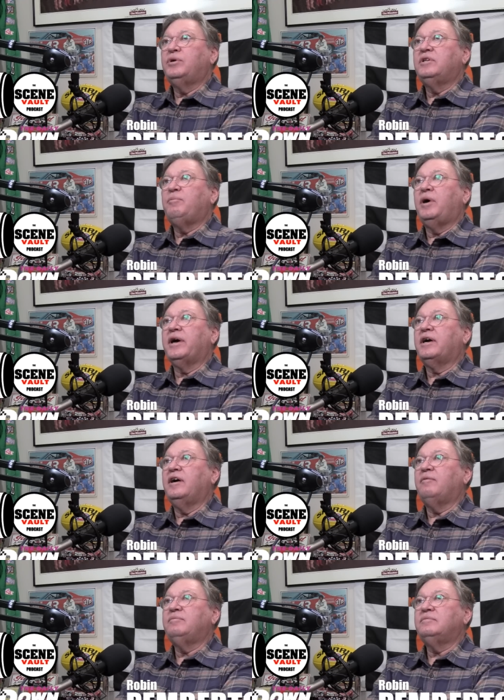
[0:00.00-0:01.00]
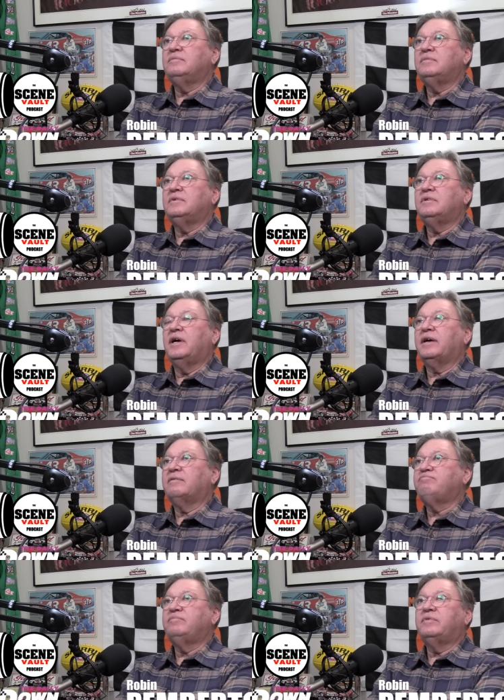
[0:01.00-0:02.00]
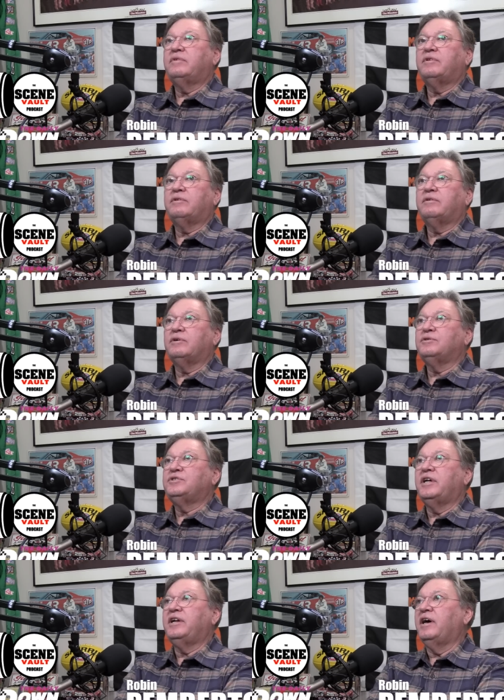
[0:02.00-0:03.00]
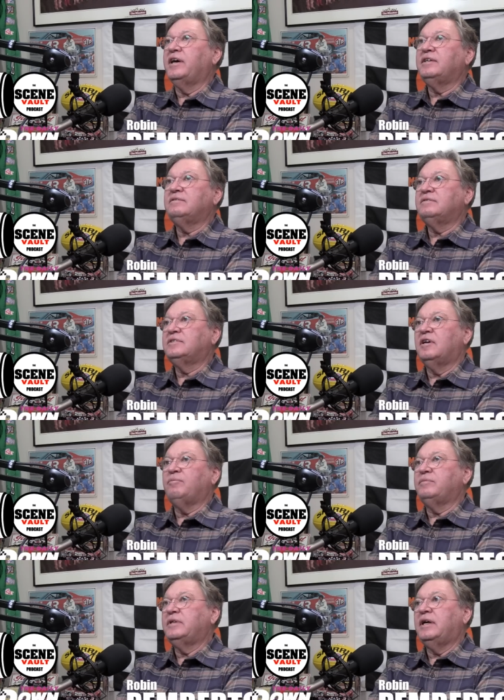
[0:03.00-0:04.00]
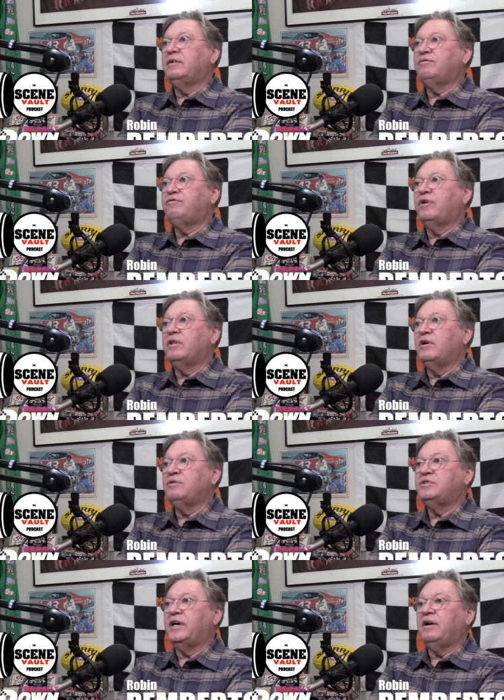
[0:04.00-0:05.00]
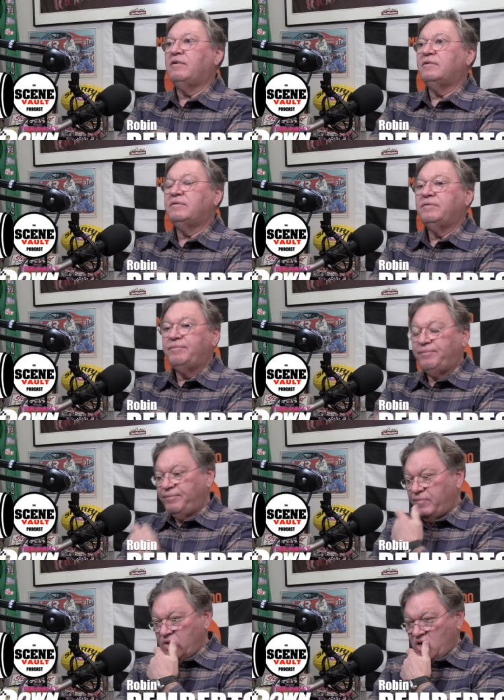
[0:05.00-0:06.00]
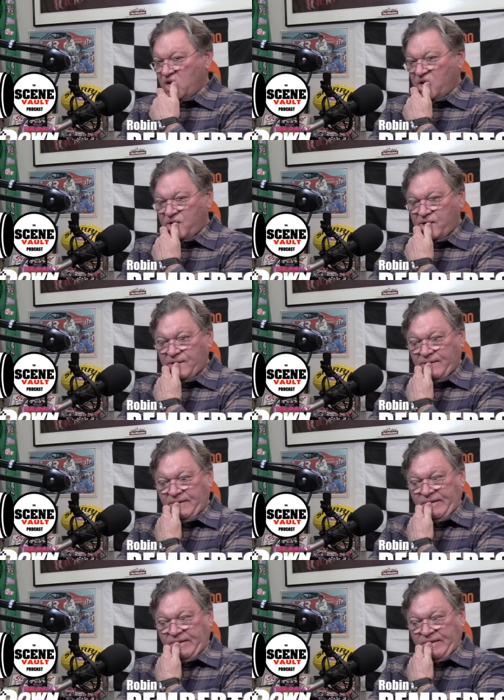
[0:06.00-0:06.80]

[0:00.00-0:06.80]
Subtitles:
putting the bike up like Thursday night something at in front of the hotel, and